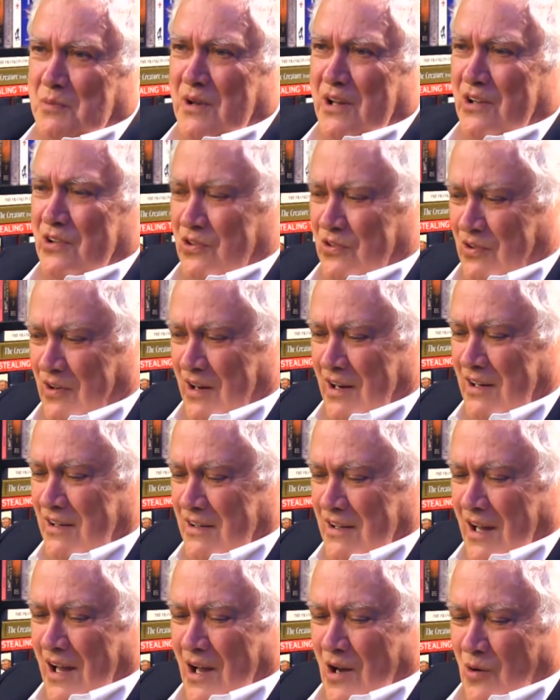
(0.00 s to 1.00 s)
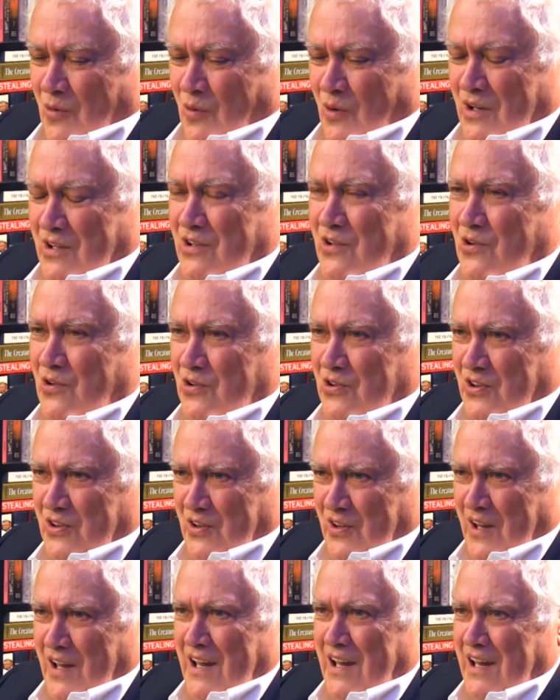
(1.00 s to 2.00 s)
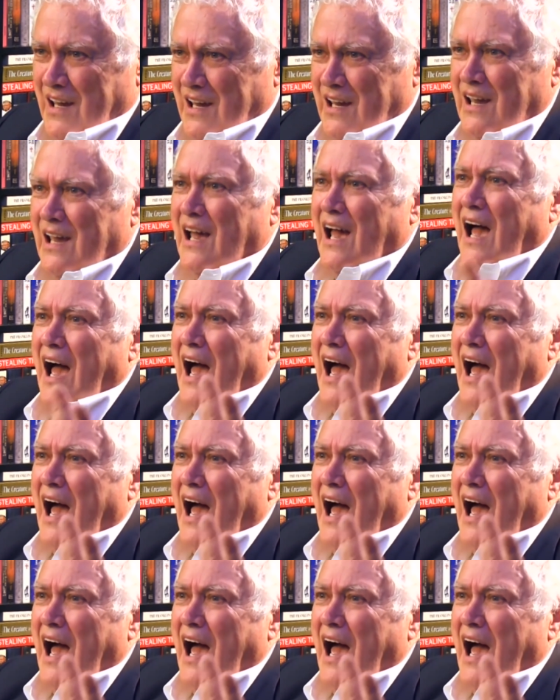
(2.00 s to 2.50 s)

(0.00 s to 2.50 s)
mysteries, when you see